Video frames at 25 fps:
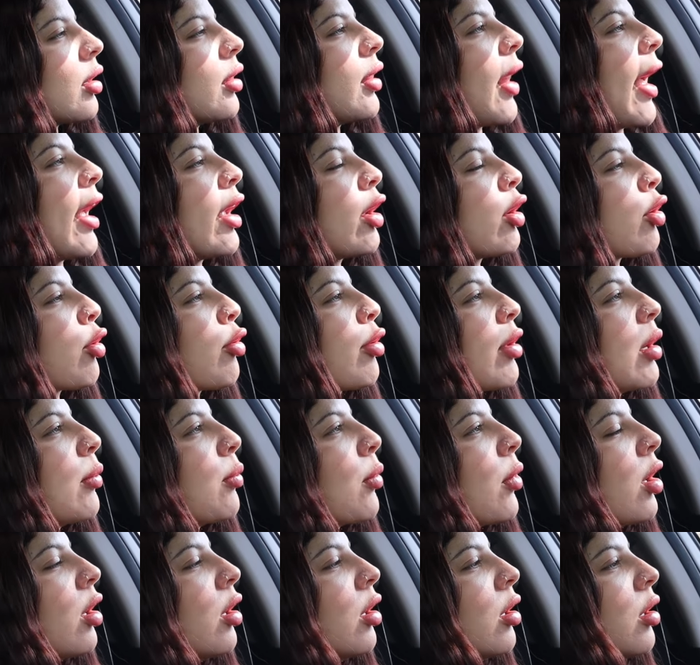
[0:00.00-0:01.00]
Light
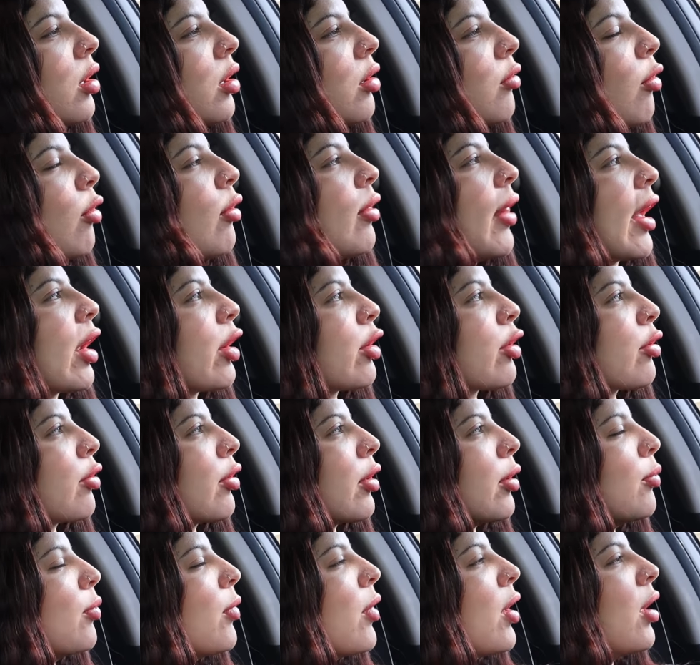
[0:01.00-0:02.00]
creamer, or light okay.
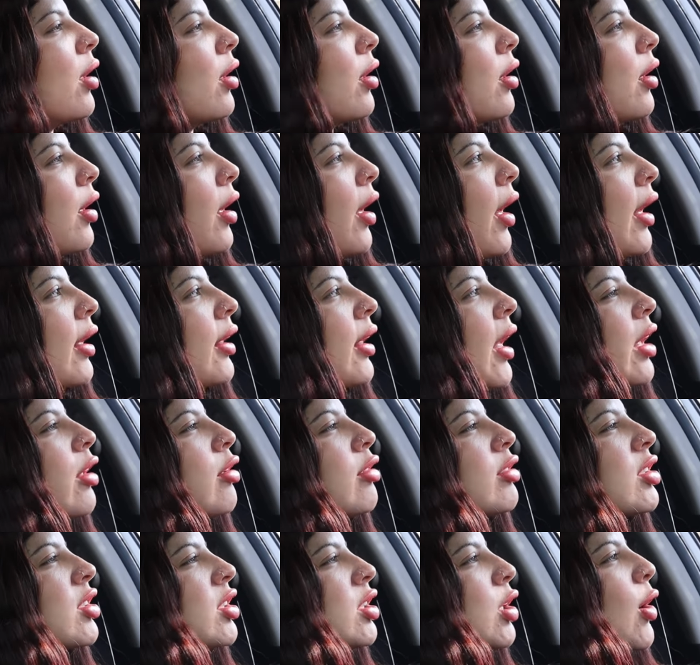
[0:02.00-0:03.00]
Cream. And can
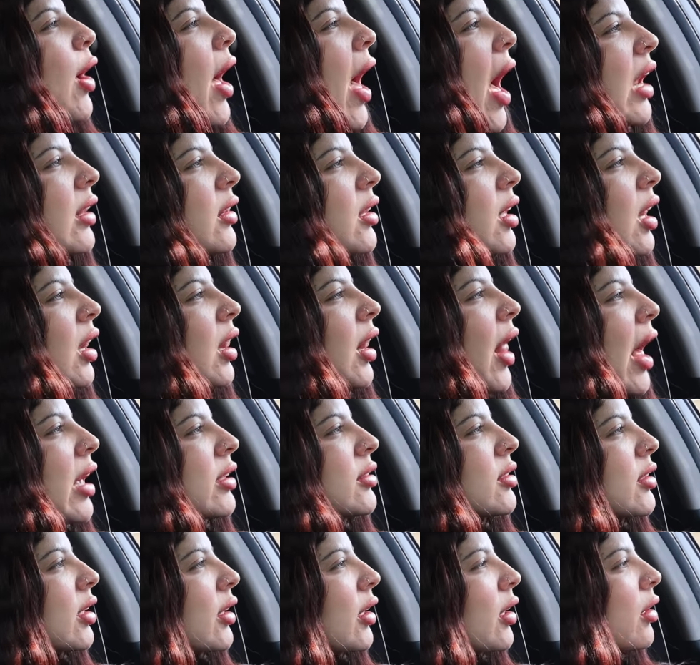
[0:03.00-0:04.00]
you still add the
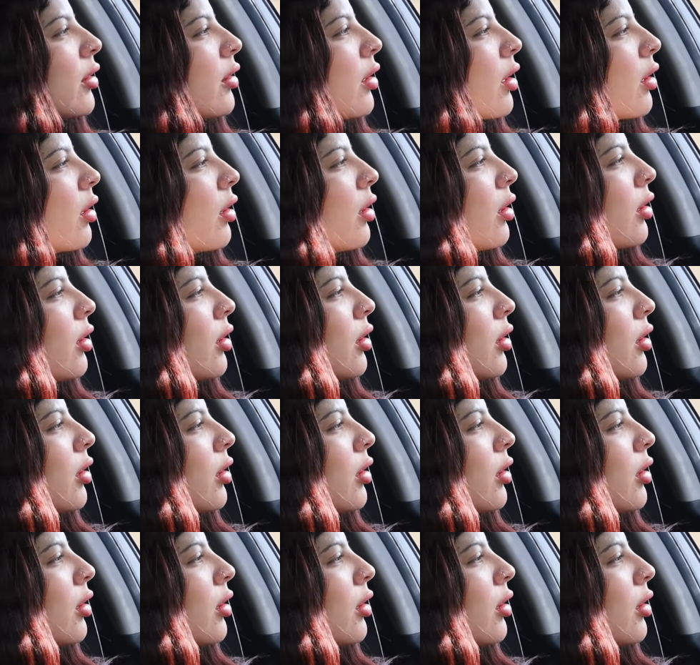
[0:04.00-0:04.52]
classic in there?